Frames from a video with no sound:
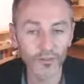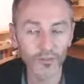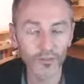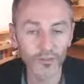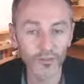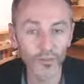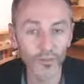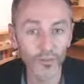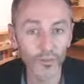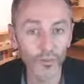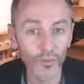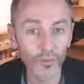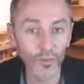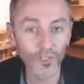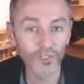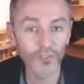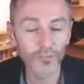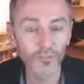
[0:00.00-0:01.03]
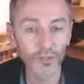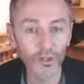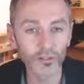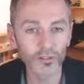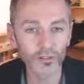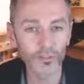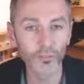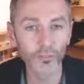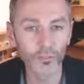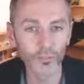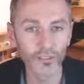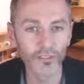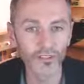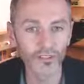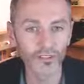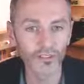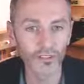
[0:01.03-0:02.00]
for her the worst possible
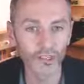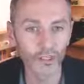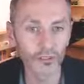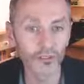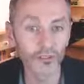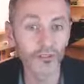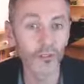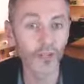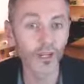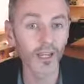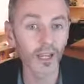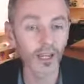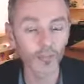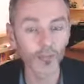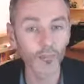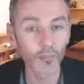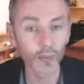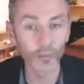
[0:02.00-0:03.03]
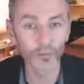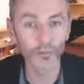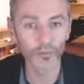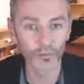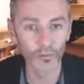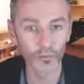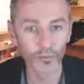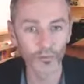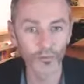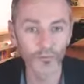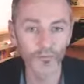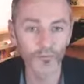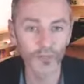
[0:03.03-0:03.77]
place to go was where other mums were.